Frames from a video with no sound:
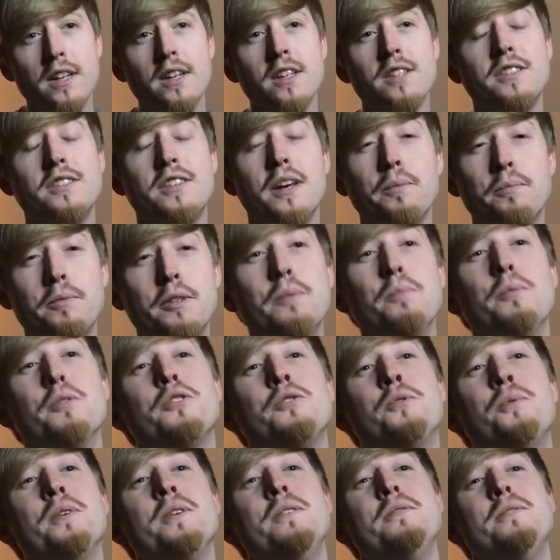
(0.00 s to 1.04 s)
September
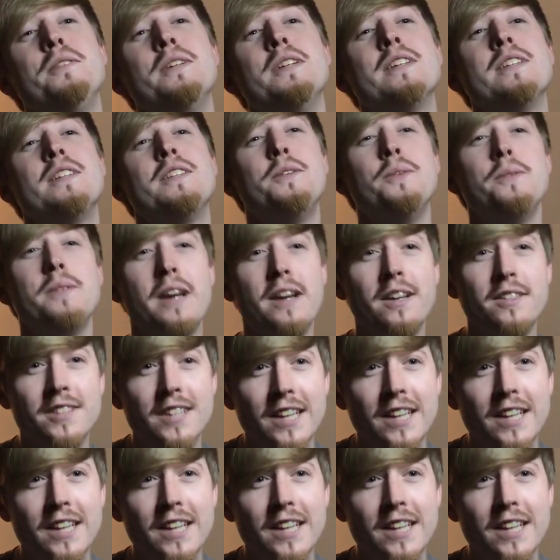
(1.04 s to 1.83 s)
25th, 2018.